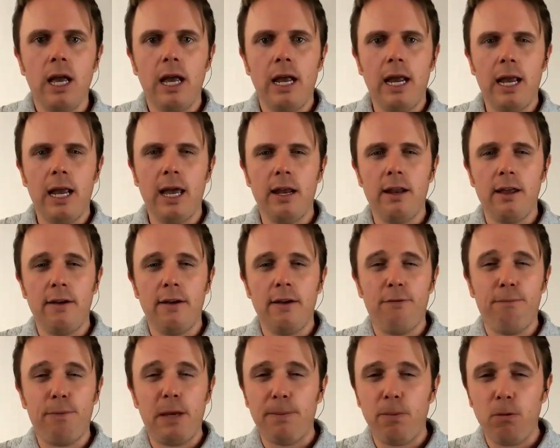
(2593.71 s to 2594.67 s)
And
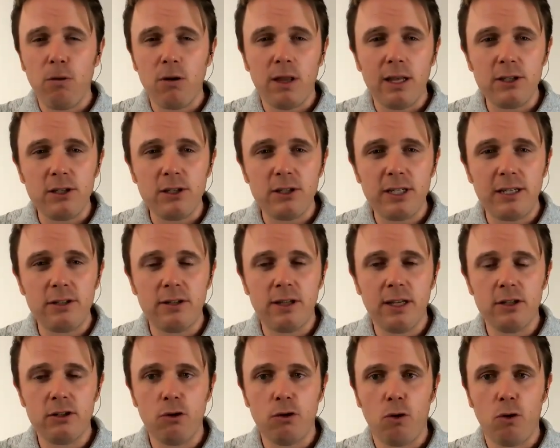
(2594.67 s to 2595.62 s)
if people are listening to
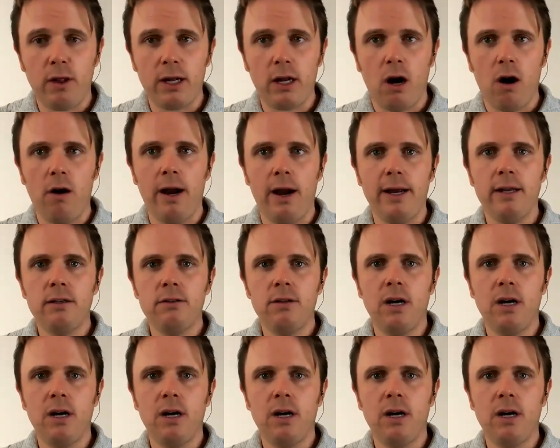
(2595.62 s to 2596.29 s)
this and they're like, all right,